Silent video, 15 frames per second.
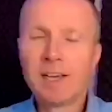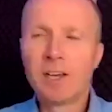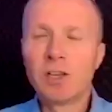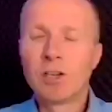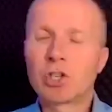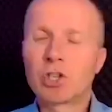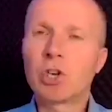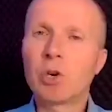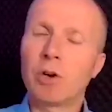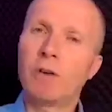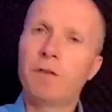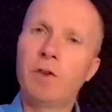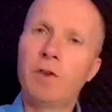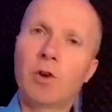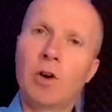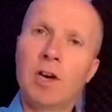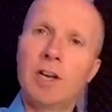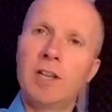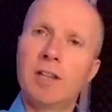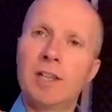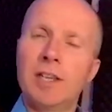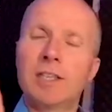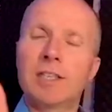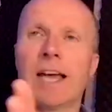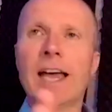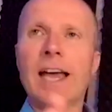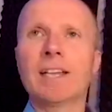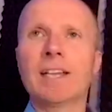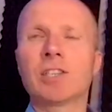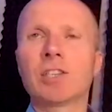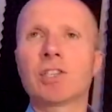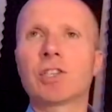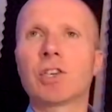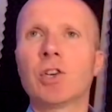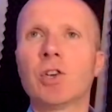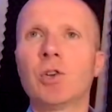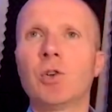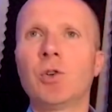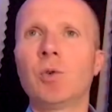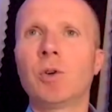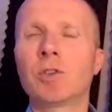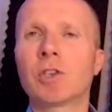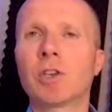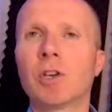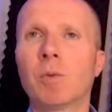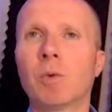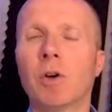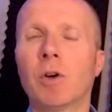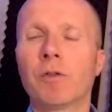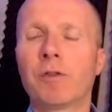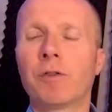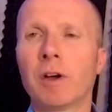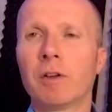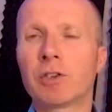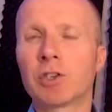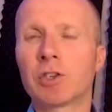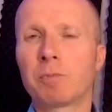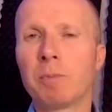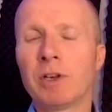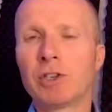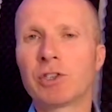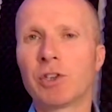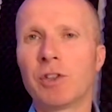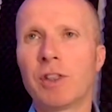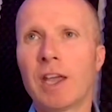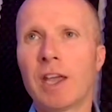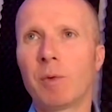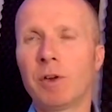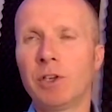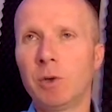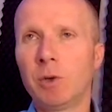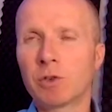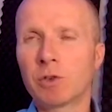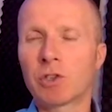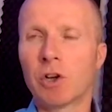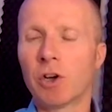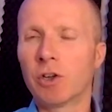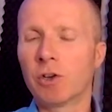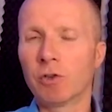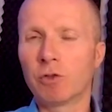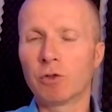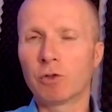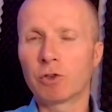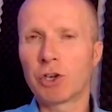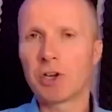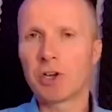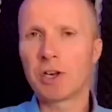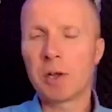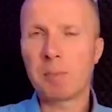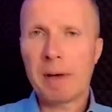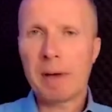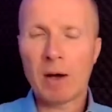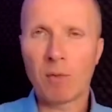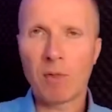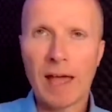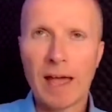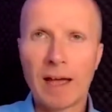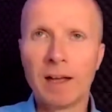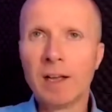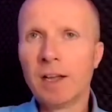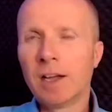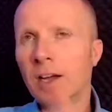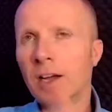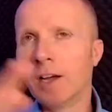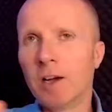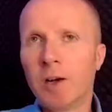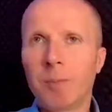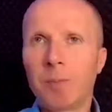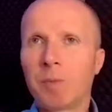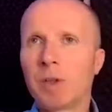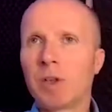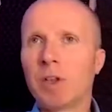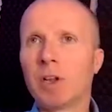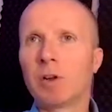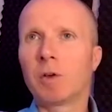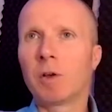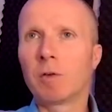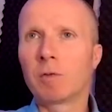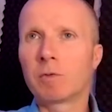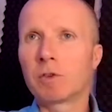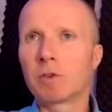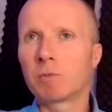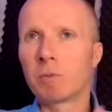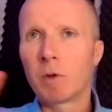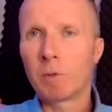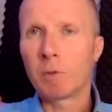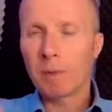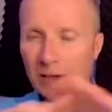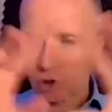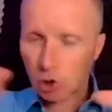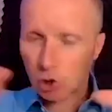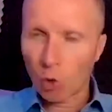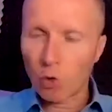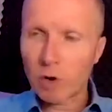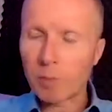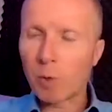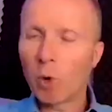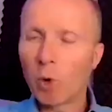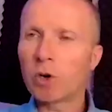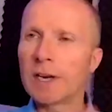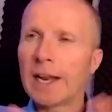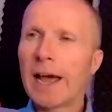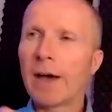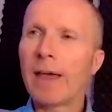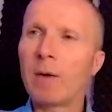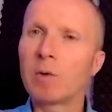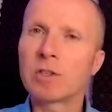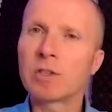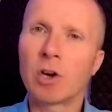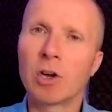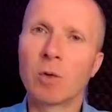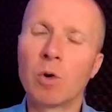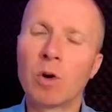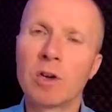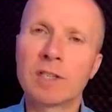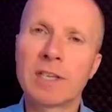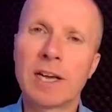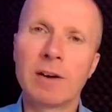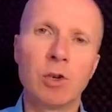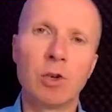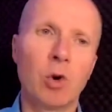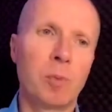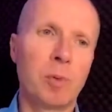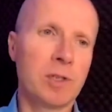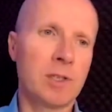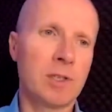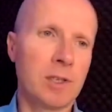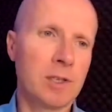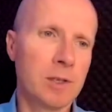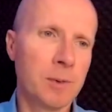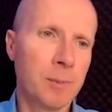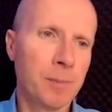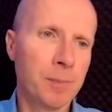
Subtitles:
Stuart, have you got anything to add to what Fiona's just mentioned there when you were starting on your journey about that, that storyboard and how that was kind of worked out in your business?